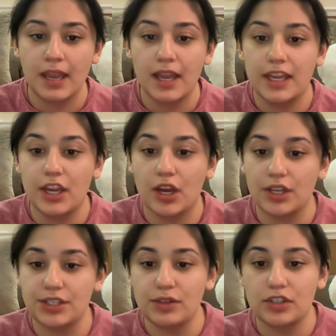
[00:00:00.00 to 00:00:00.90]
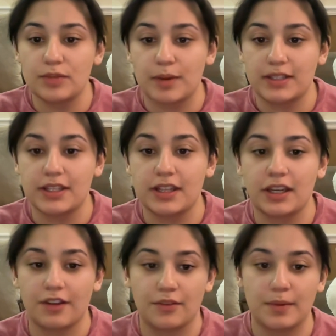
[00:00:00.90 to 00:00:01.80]
He also expressed that the
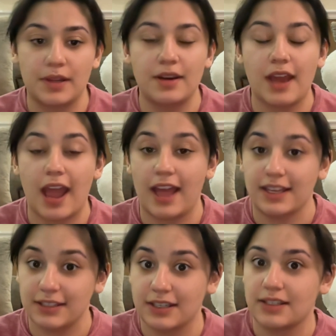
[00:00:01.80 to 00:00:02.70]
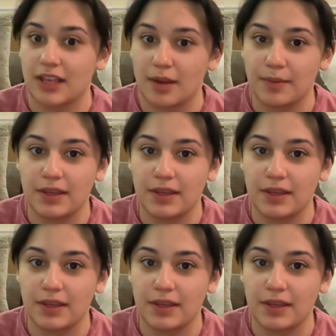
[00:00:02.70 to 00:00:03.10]
government has to step